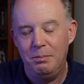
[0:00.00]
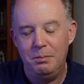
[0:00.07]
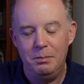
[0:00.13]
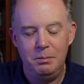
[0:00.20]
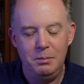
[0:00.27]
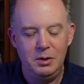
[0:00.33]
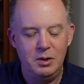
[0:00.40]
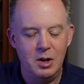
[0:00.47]

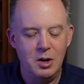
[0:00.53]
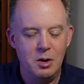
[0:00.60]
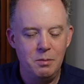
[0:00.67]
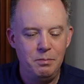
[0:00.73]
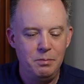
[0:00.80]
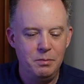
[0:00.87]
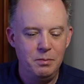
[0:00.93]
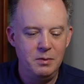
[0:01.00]
So
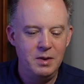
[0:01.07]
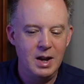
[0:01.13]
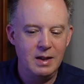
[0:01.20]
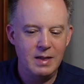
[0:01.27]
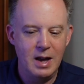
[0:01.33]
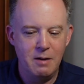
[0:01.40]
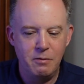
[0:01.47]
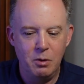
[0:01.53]
take
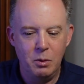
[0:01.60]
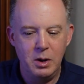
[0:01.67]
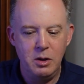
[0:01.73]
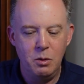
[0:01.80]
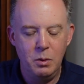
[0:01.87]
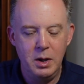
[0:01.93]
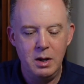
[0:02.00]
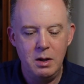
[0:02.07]
that for what you
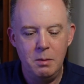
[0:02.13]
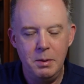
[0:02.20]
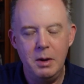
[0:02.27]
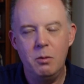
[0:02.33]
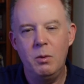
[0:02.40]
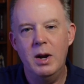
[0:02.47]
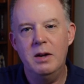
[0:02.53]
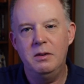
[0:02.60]
will,
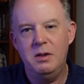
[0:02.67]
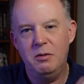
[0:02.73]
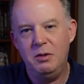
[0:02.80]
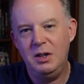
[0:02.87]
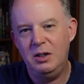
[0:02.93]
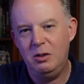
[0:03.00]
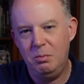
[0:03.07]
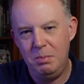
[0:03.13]
but
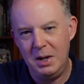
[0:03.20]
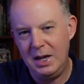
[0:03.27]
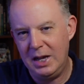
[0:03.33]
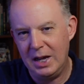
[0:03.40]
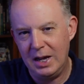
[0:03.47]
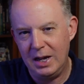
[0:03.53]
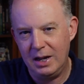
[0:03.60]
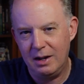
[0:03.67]
relatively
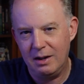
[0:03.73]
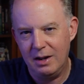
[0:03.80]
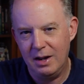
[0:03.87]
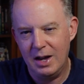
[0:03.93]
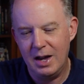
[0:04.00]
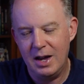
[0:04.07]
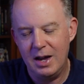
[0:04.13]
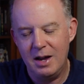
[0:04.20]
speaking,
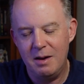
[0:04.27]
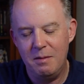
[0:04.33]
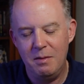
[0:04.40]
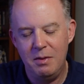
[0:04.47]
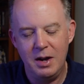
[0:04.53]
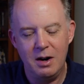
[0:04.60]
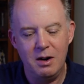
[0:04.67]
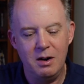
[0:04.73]

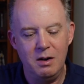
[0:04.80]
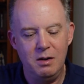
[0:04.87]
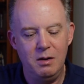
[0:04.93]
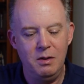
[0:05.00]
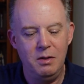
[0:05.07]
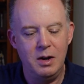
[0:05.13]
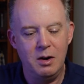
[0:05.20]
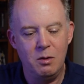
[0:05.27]
they're
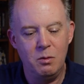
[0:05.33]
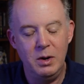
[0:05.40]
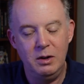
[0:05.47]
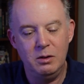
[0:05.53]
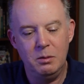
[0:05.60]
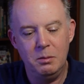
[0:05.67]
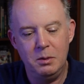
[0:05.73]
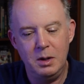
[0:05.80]

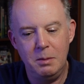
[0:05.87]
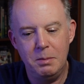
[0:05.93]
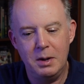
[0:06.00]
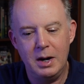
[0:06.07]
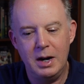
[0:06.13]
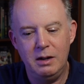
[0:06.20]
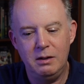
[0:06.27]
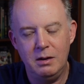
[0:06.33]
reasonably
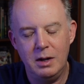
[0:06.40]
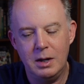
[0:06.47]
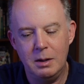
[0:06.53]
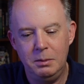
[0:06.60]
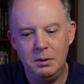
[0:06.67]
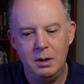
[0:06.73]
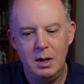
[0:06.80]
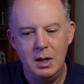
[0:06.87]
priced
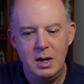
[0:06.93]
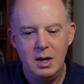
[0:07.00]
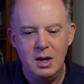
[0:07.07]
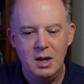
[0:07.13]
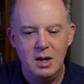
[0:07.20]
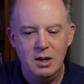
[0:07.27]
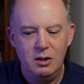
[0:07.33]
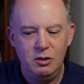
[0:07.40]
nibs.
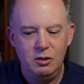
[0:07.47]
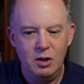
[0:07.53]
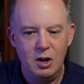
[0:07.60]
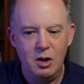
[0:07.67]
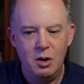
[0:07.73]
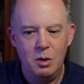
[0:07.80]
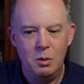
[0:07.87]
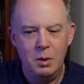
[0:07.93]

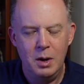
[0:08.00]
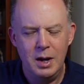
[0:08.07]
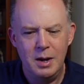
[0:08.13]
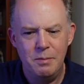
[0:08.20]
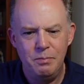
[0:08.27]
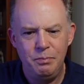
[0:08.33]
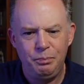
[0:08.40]
So